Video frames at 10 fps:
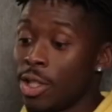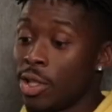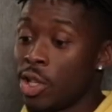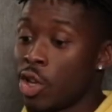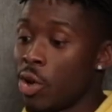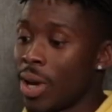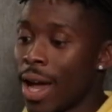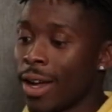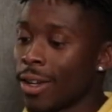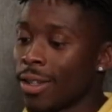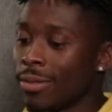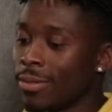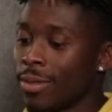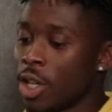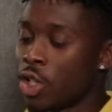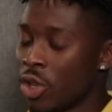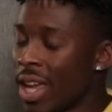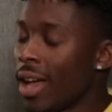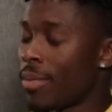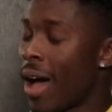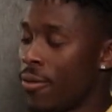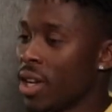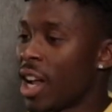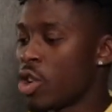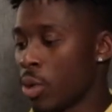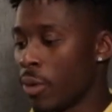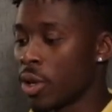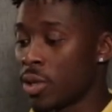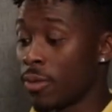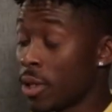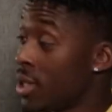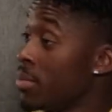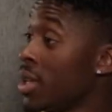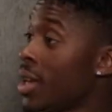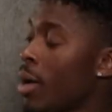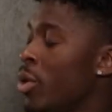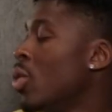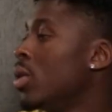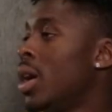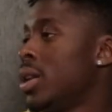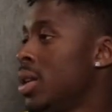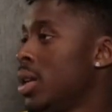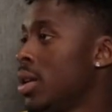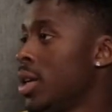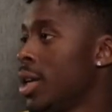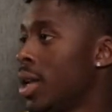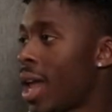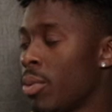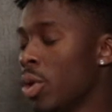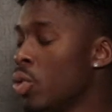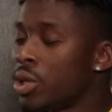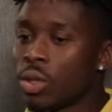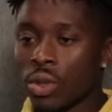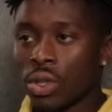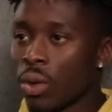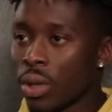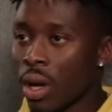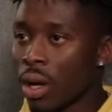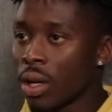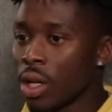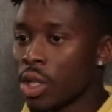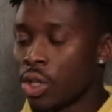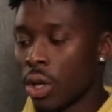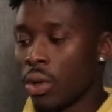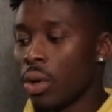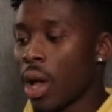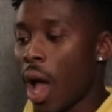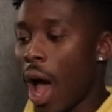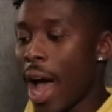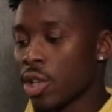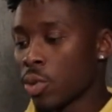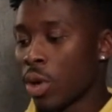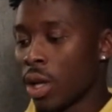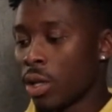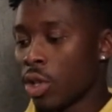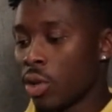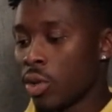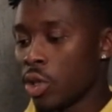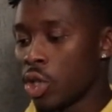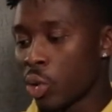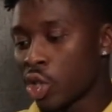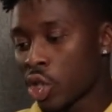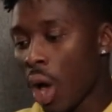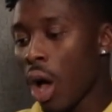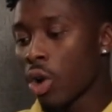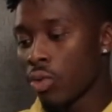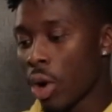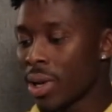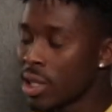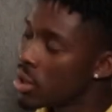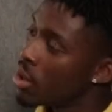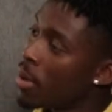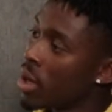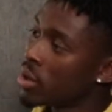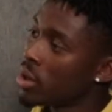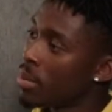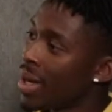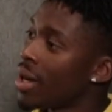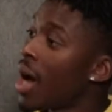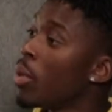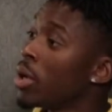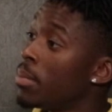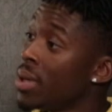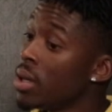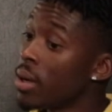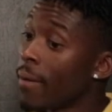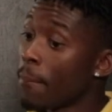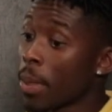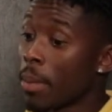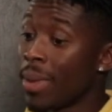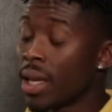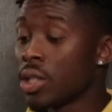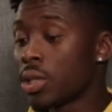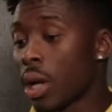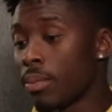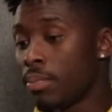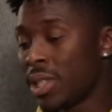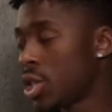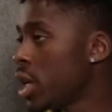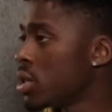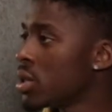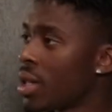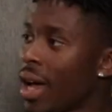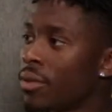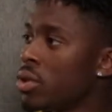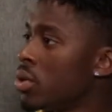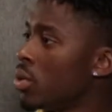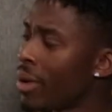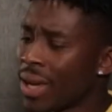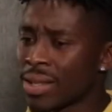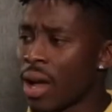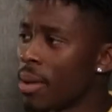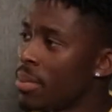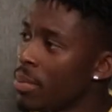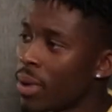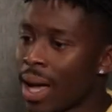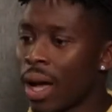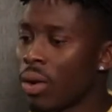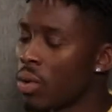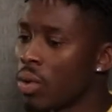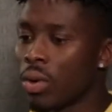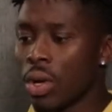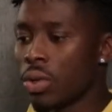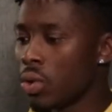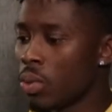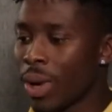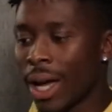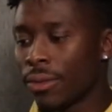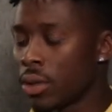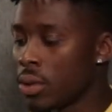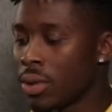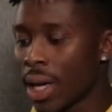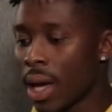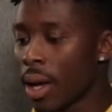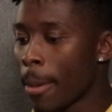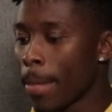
You know, like, so yeah, I think like growth, because see me, like we're all learning in it. Like we're all still so young. So I just want to, you know, start growing into the person and the man that I want to be, making certain changes that I have to do, whether that's cutting people out or doing what I have to do there.